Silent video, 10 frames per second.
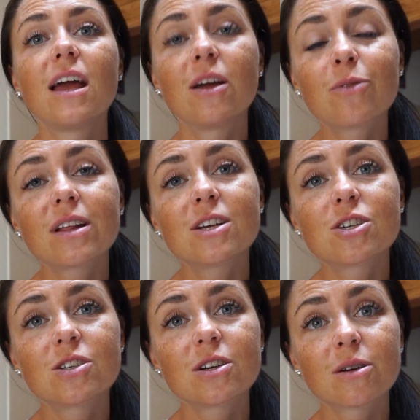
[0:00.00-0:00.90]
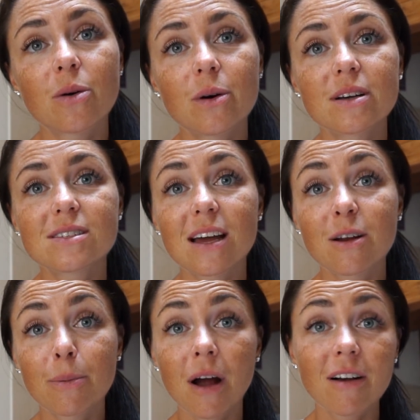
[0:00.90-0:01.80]
in relation to your goals and
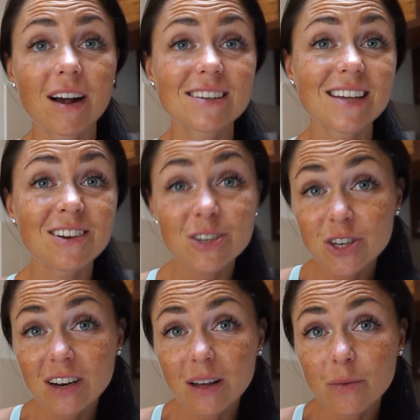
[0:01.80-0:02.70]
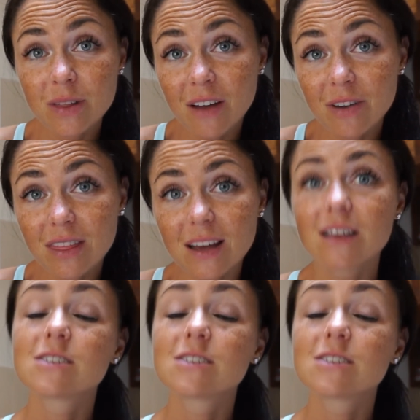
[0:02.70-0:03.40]
your progress and your journey with everything.